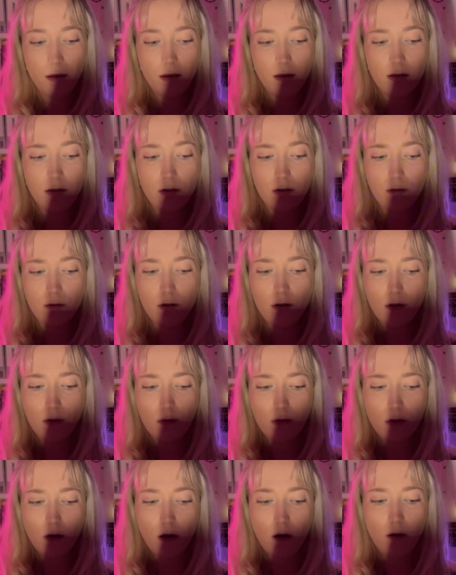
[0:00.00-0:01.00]
Scrooge
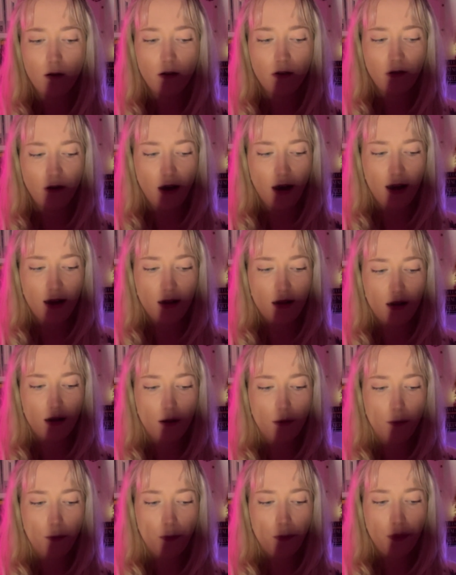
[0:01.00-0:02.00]
was horrified.
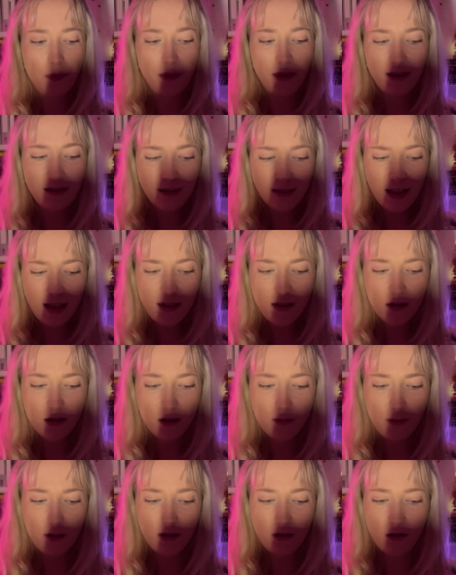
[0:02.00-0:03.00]
These things
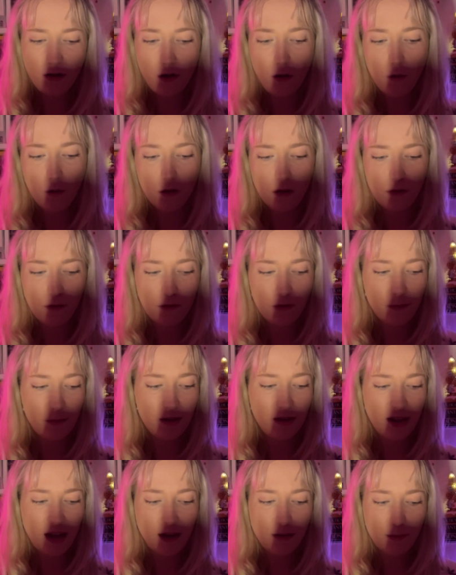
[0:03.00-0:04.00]
had been stolen from
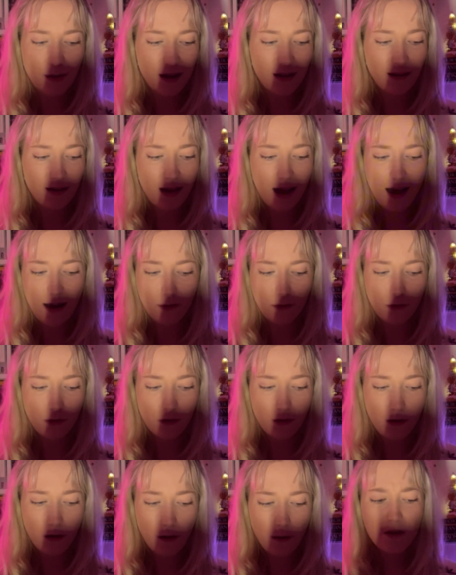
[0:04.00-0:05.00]
a dead man's
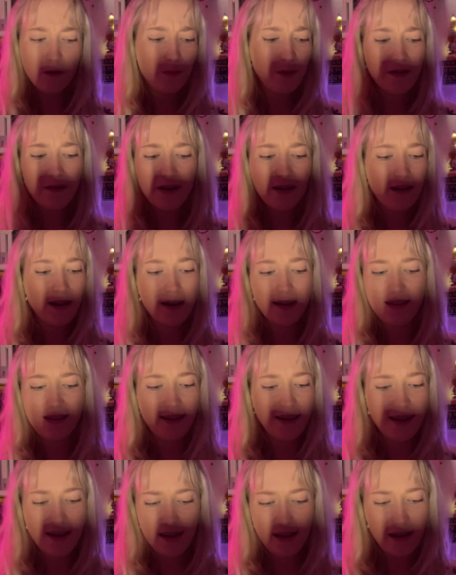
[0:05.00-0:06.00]
house. "Spirit, I
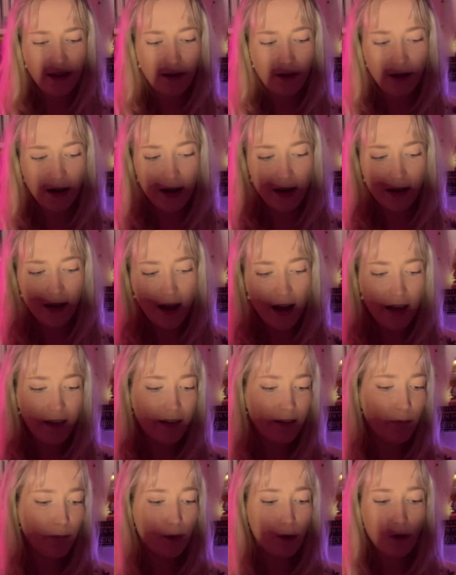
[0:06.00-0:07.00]
see," he cried.
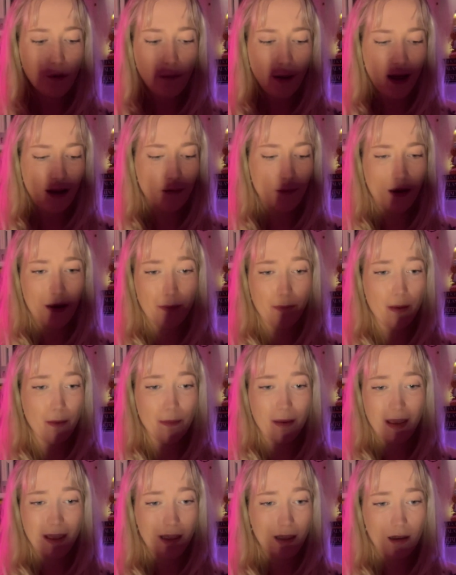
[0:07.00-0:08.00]
"This poor man might be
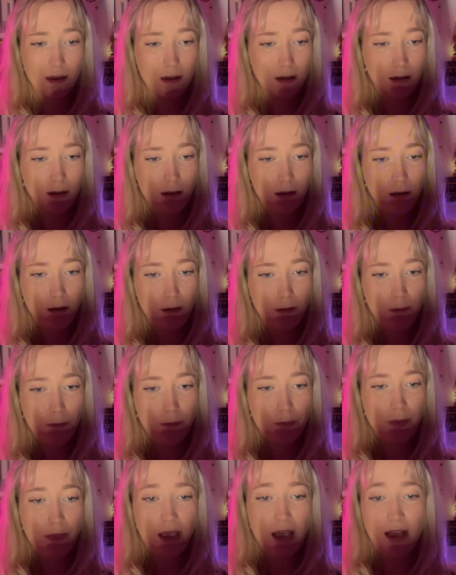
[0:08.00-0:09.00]
me."
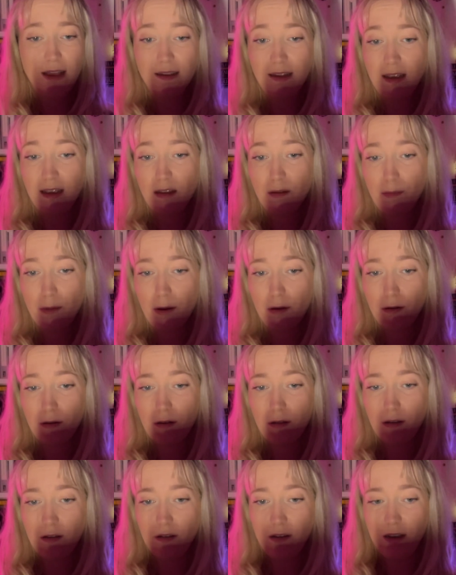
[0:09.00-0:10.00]
As he
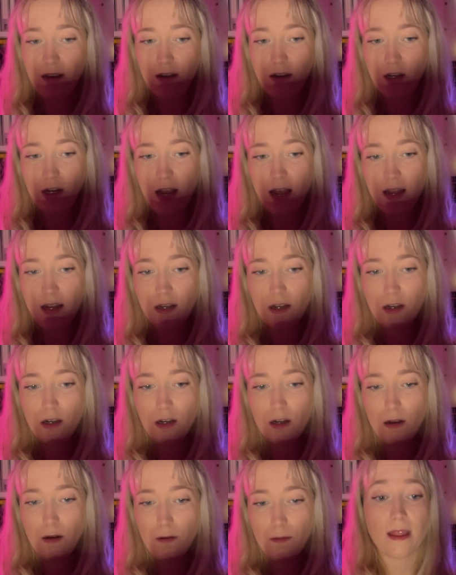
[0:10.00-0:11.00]
spoke, the scene
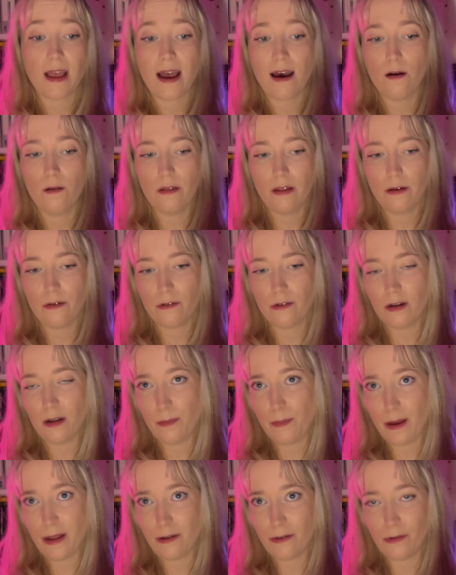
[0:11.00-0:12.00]
changed. Now they were in a
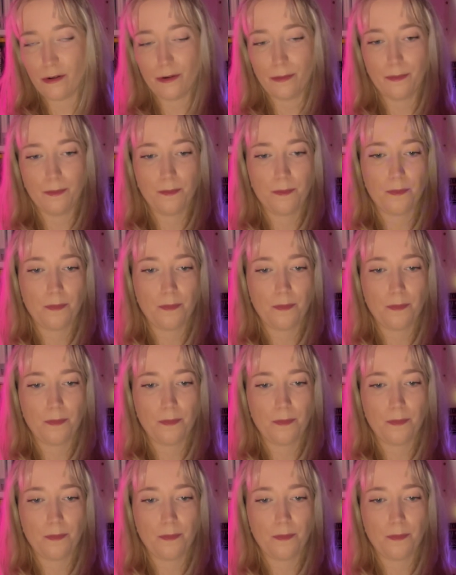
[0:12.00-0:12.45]
bedroom.